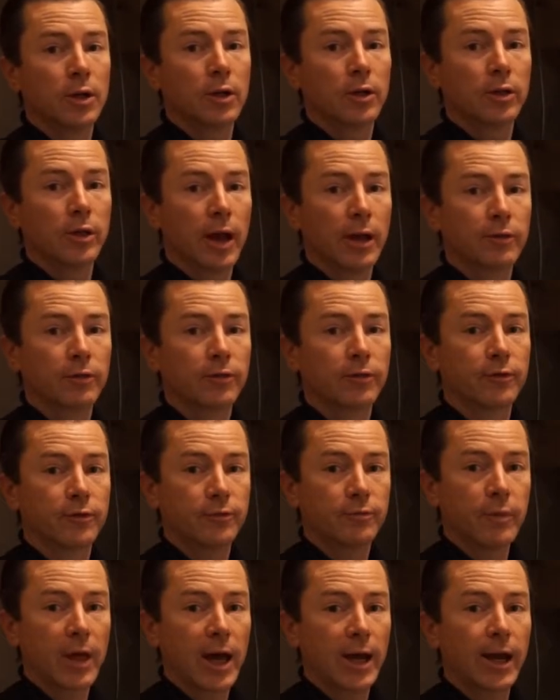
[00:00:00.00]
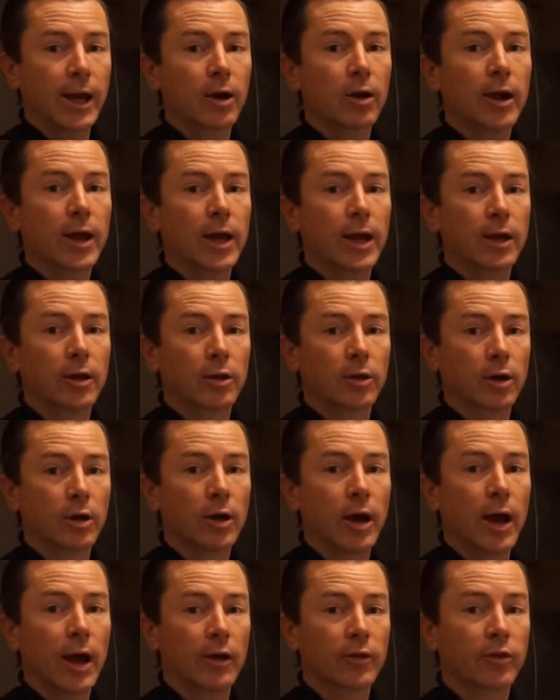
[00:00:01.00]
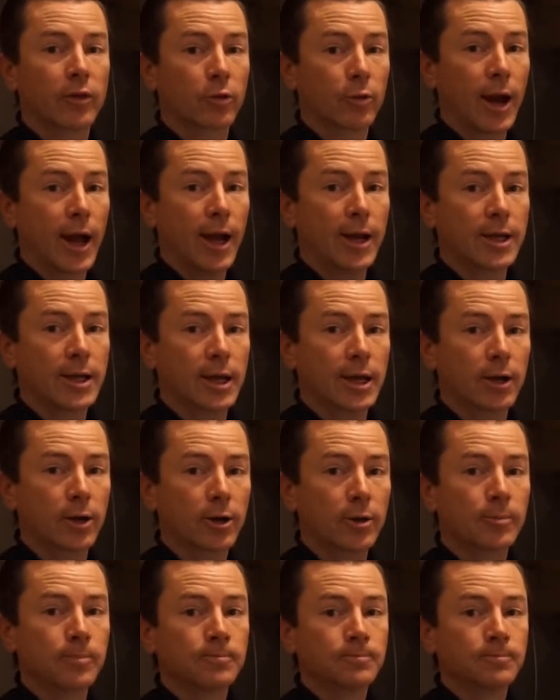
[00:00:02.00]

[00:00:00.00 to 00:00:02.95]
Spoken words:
That air handler has the radiator.